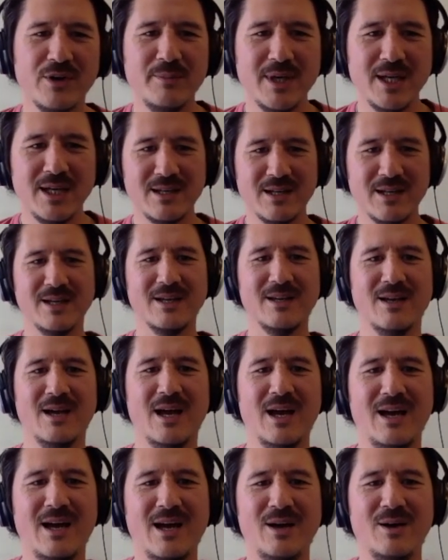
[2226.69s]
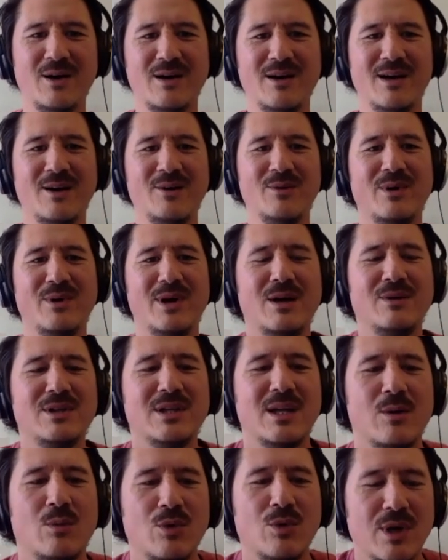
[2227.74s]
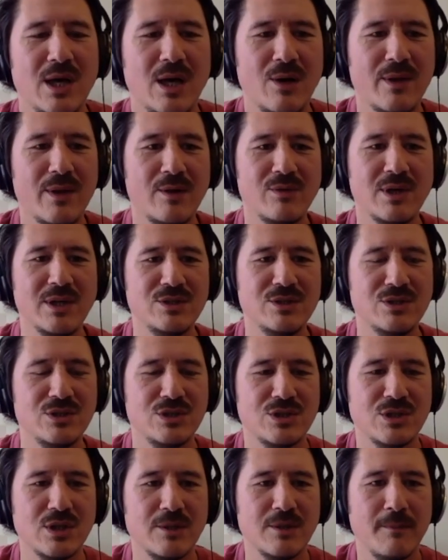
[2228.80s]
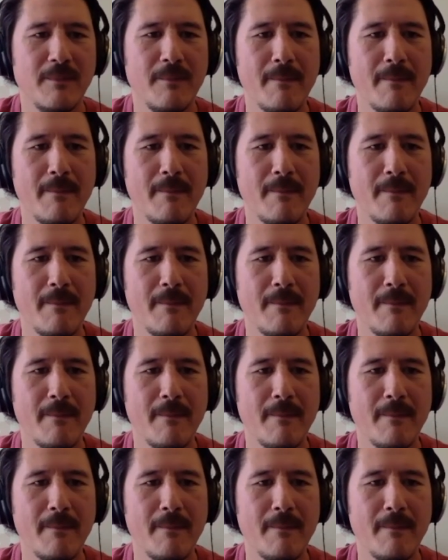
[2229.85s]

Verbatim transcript: I mean, like, how how how, how did that work out, that relationship?